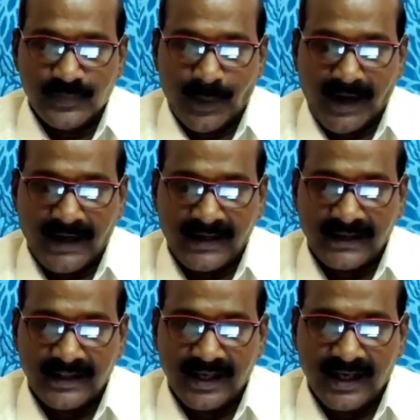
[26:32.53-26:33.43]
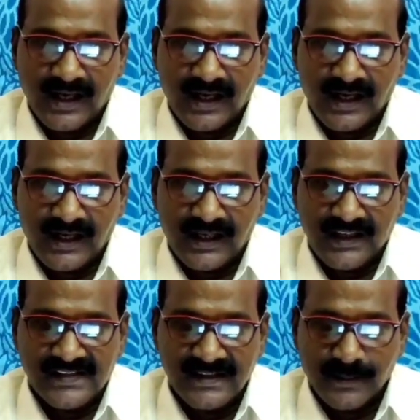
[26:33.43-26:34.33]
despite the
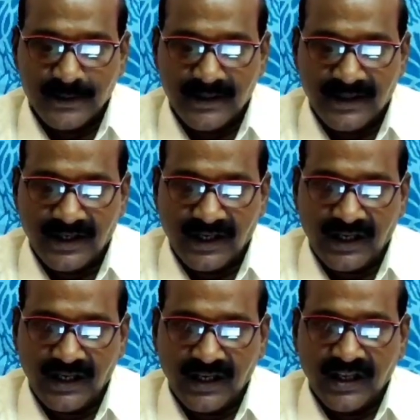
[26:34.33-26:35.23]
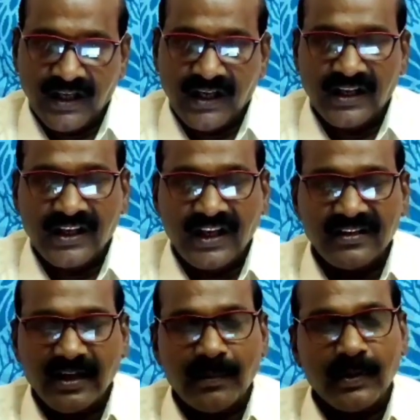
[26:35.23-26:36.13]
disability,
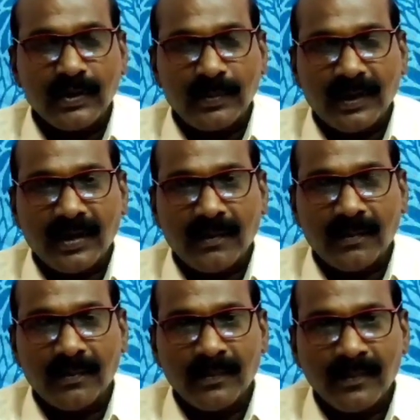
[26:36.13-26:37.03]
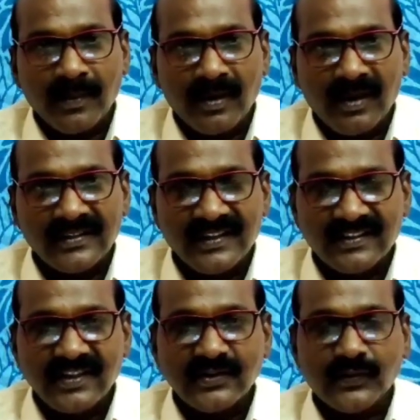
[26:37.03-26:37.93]
Nick is able to become
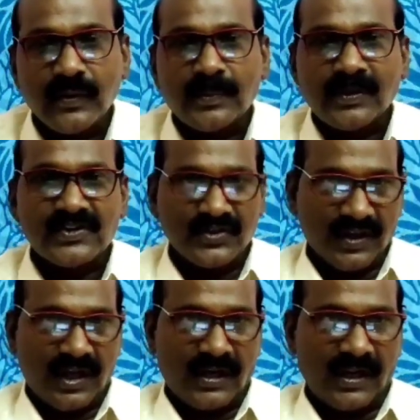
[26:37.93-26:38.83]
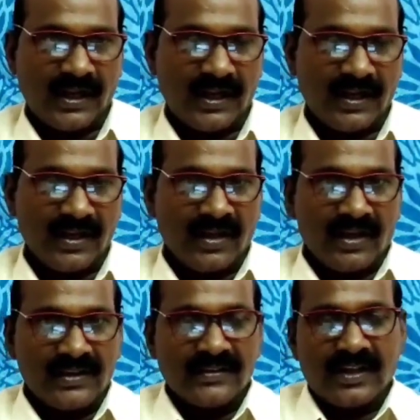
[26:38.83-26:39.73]
a successful personality.
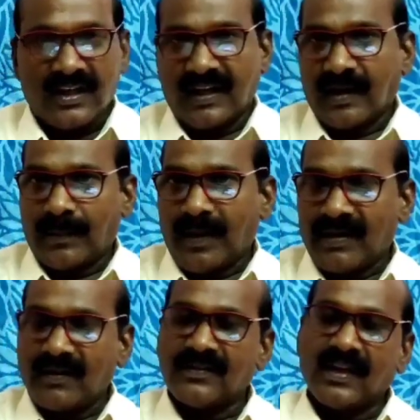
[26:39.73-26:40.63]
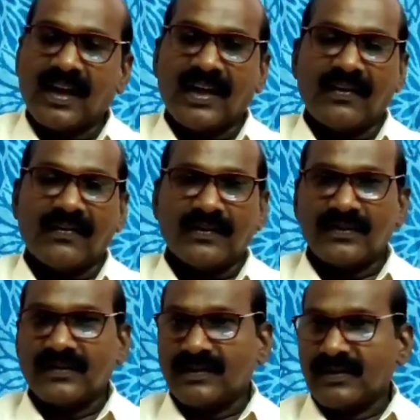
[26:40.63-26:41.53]
In the latter part of the life,